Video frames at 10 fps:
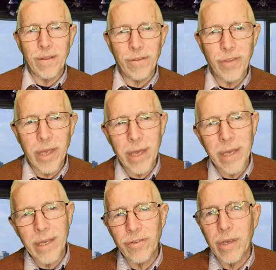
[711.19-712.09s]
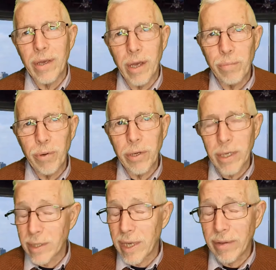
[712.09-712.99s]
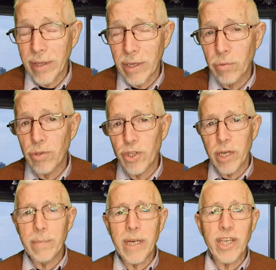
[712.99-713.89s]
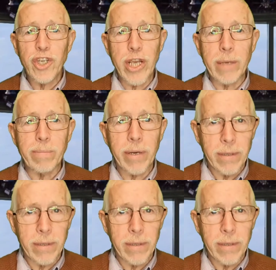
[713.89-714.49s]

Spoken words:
There is a product out there called Chimney Sheep,